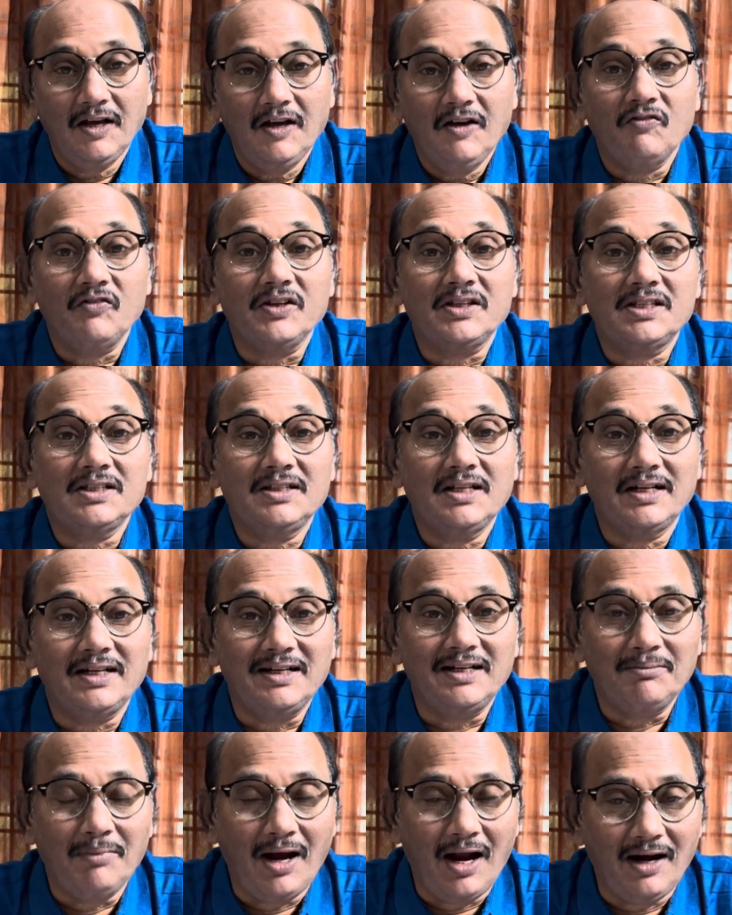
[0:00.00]
with the
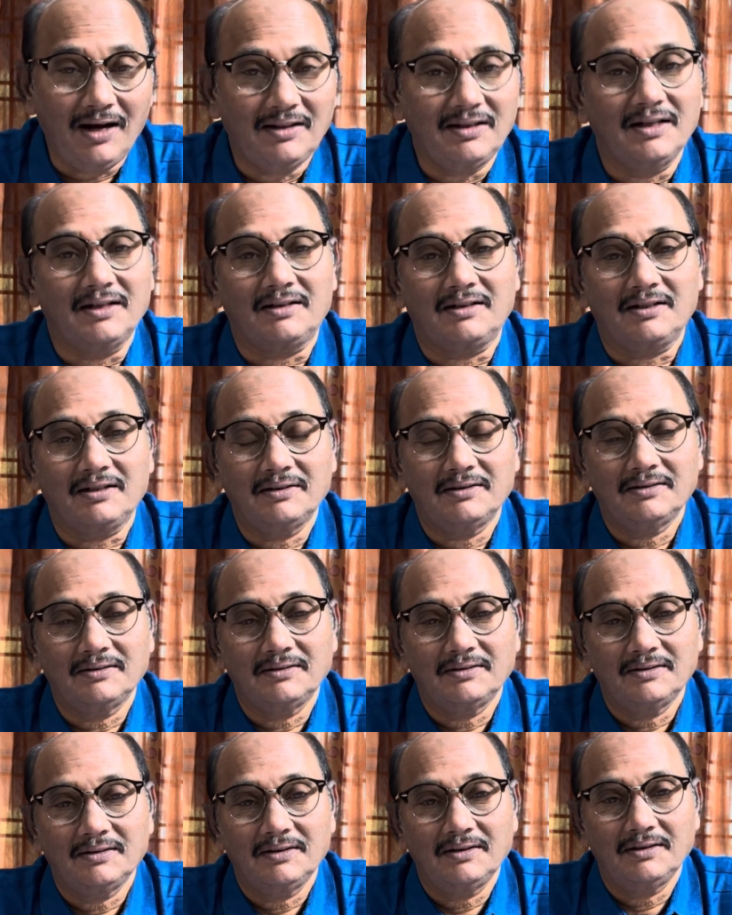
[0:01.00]
demand that
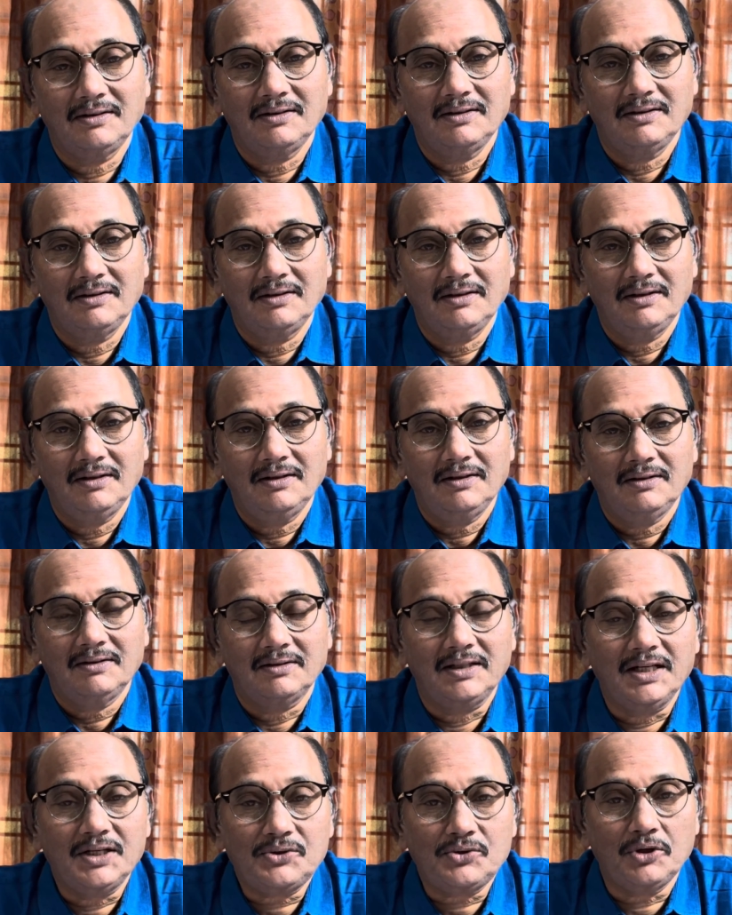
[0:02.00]

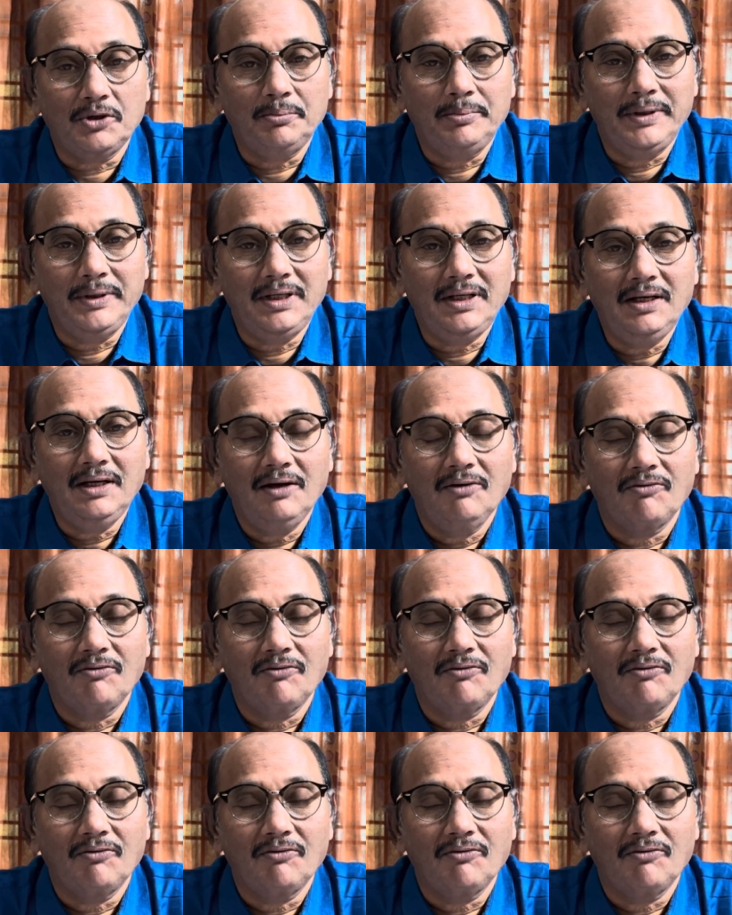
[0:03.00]
they should be